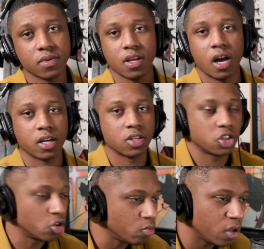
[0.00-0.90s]
Y'all can
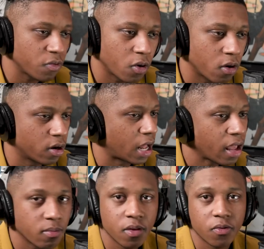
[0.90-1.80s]
shoot me for it,
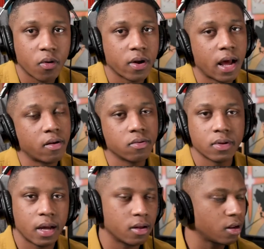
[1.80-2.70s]
hate me for it. I
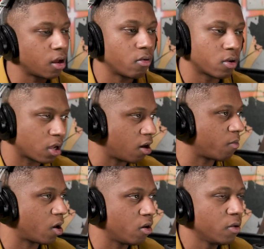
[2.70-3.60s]
don't, I don't care,
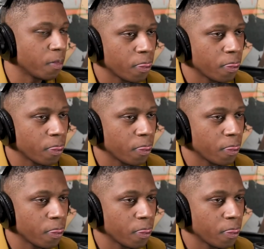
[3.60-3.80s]
bro.